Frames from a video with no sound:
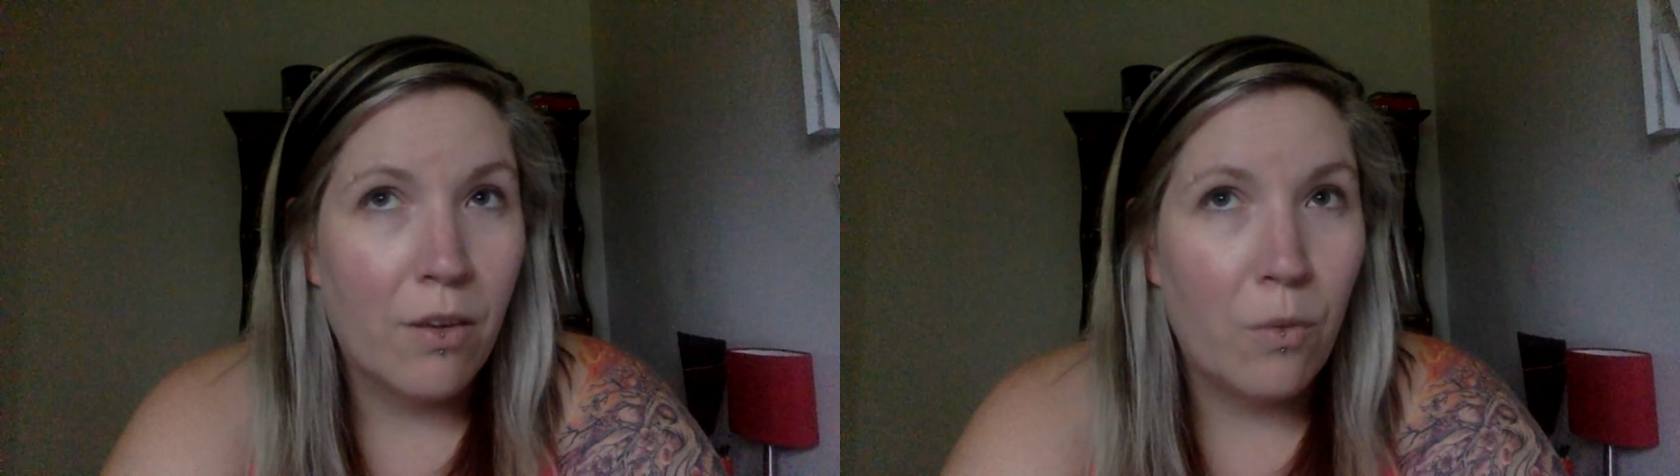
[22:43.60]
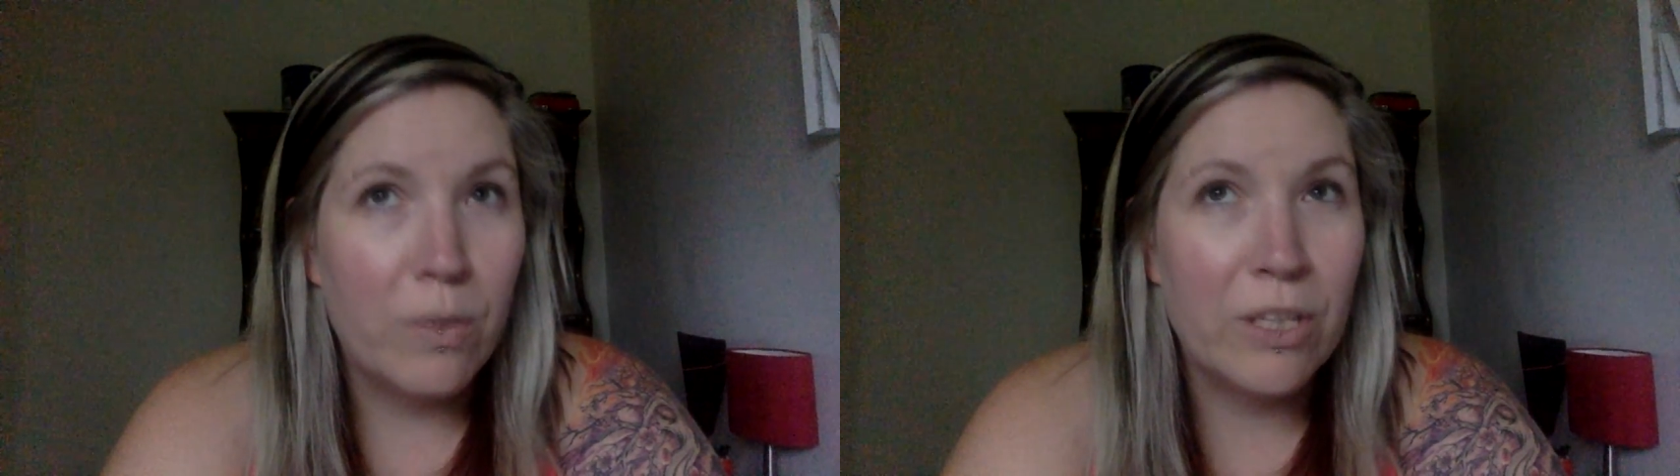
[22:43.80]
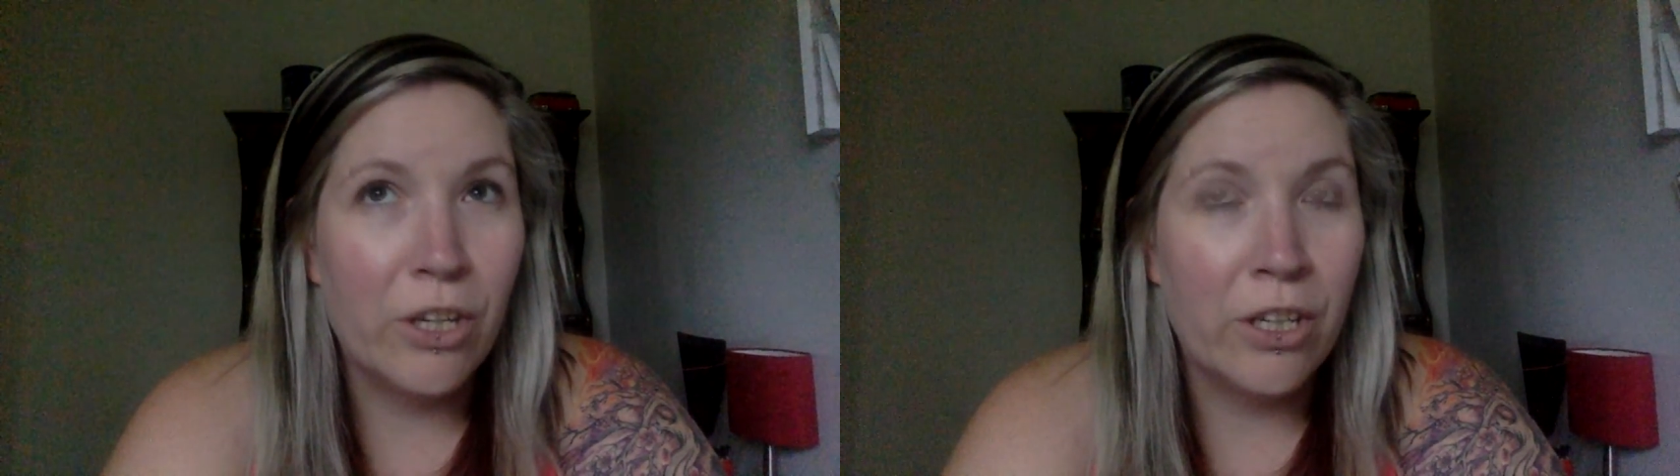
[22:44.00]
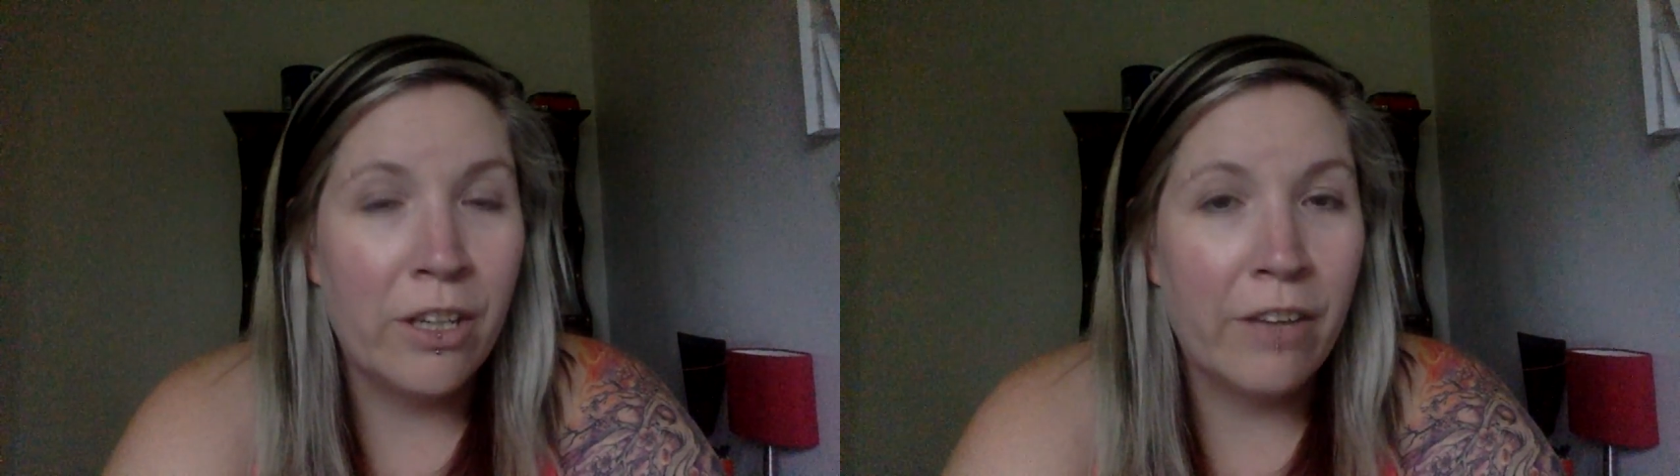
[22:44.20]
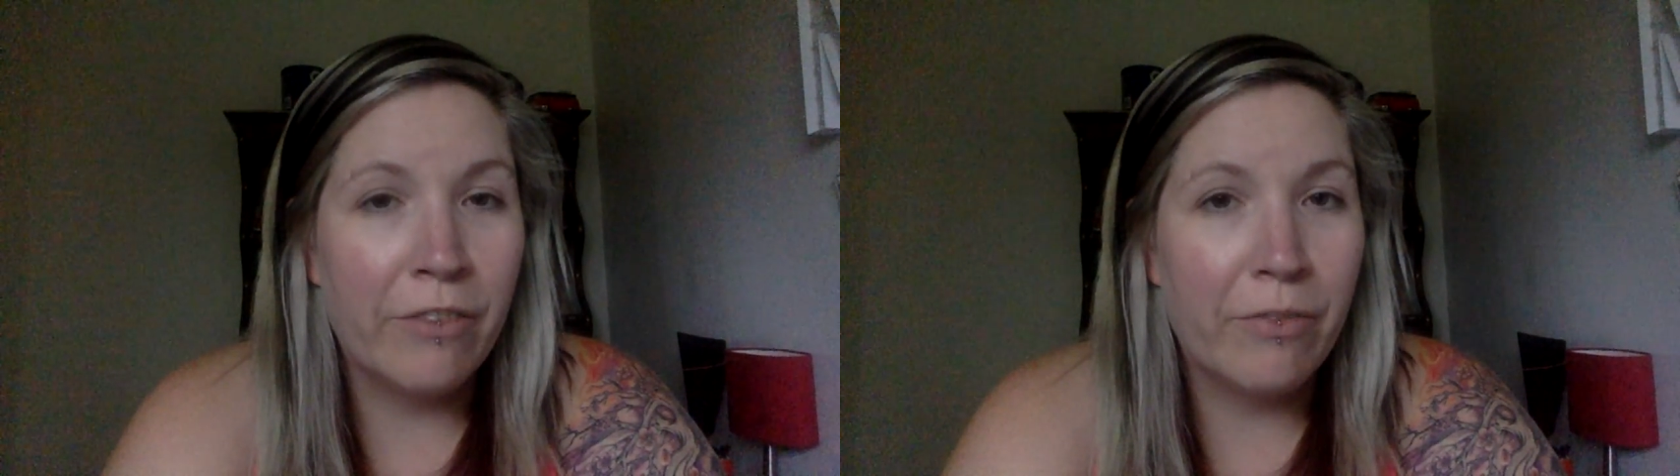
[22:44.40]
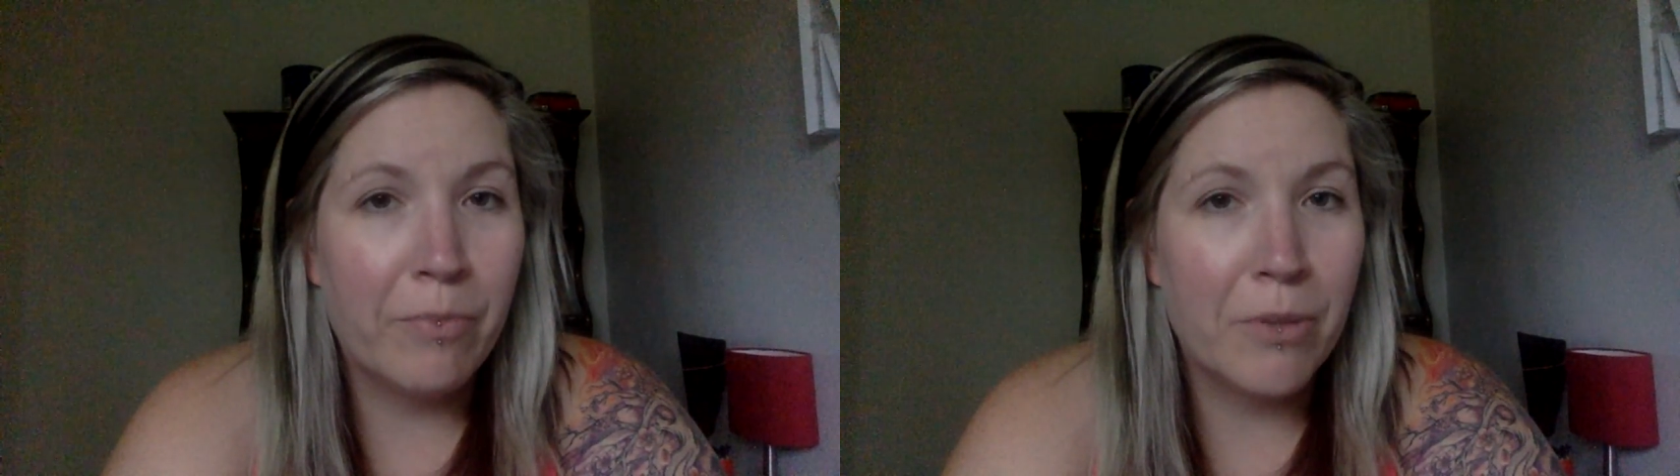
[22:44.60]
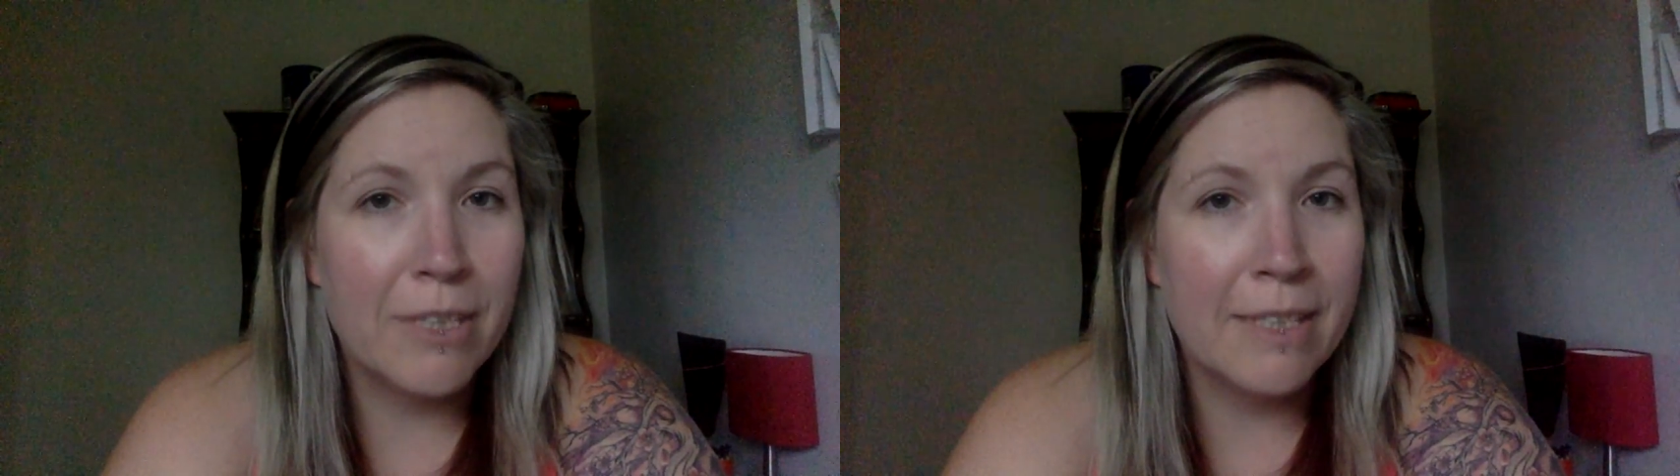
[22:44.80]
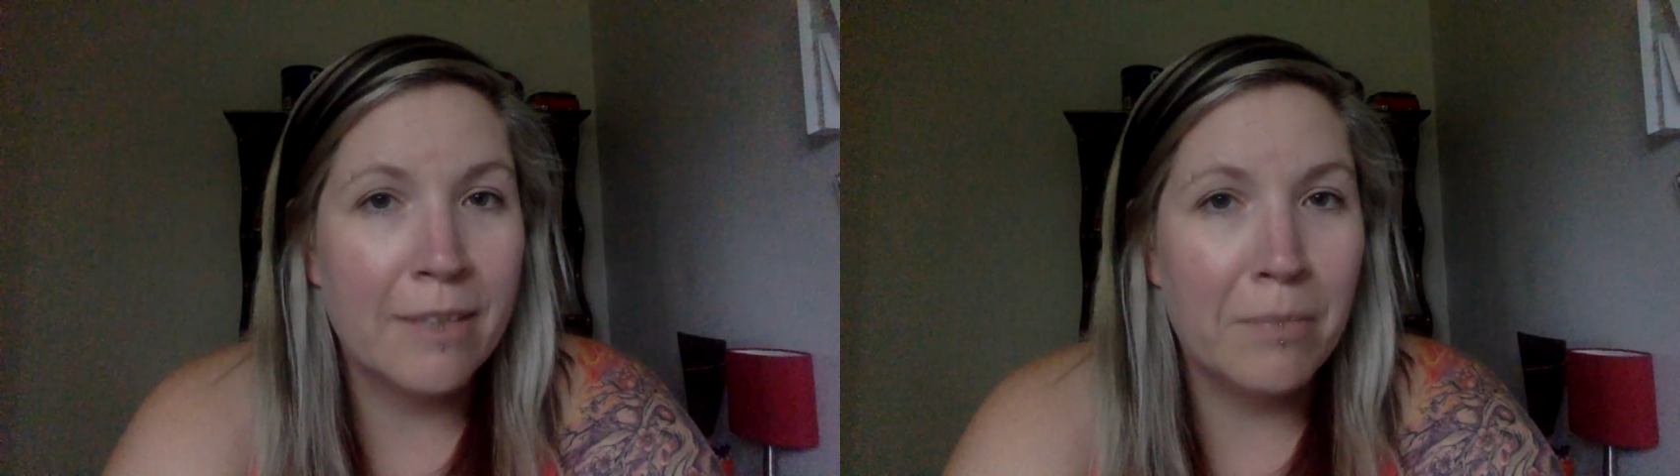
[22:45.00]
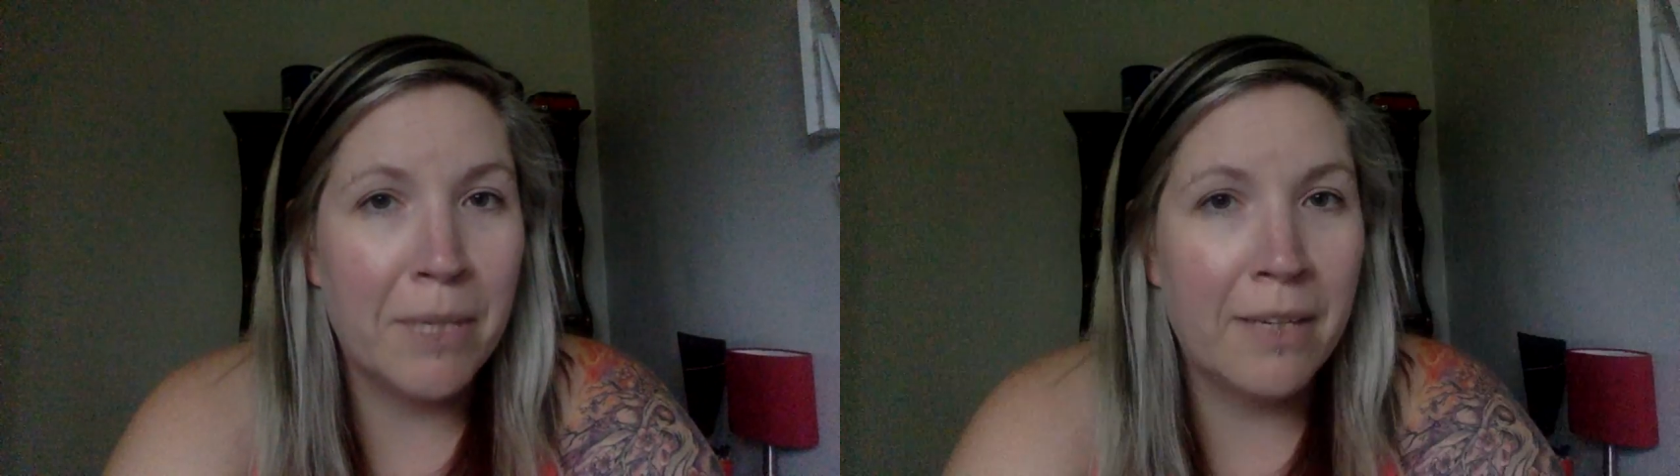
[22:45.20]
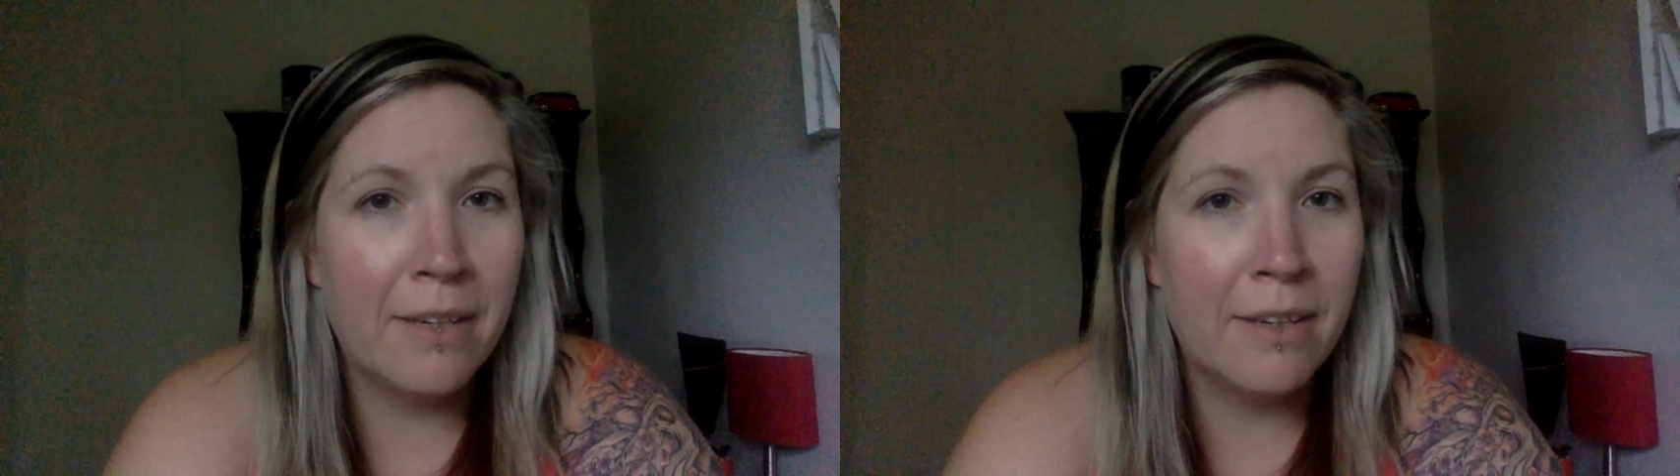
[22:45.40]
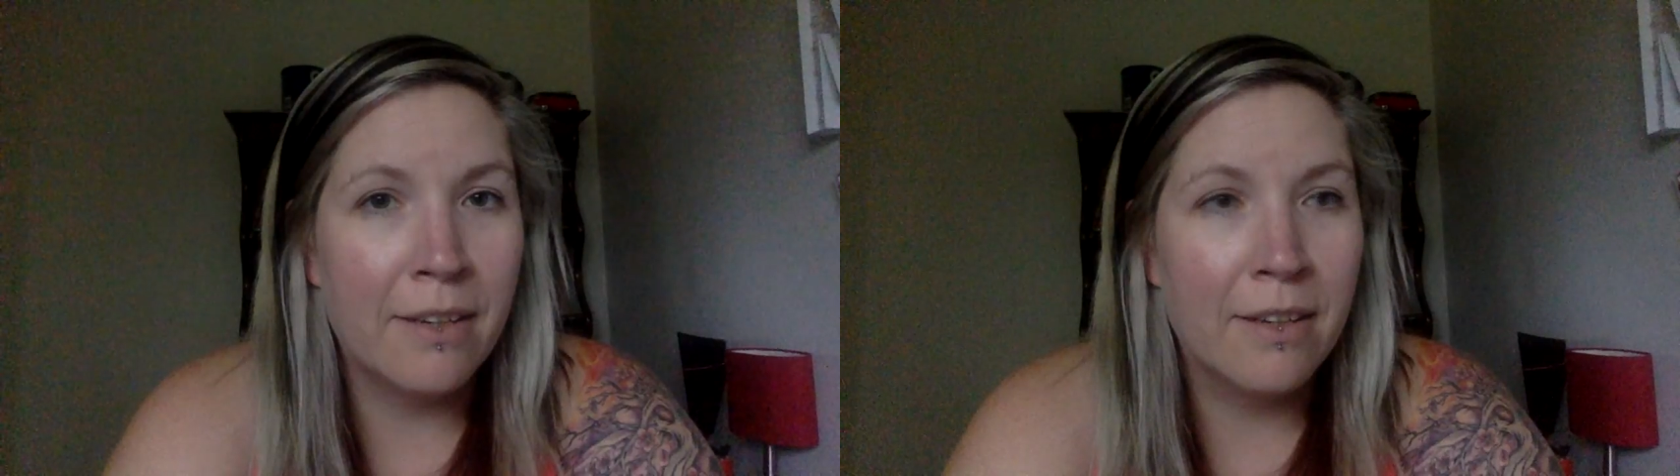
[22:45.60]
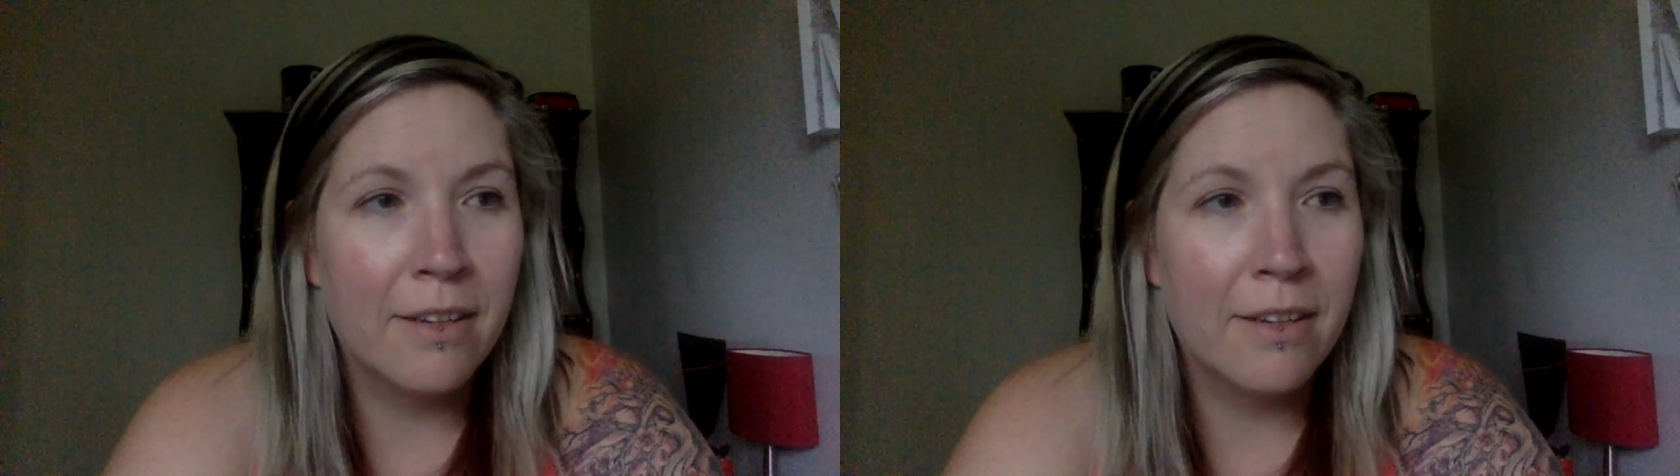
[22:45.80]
was a good enough person to be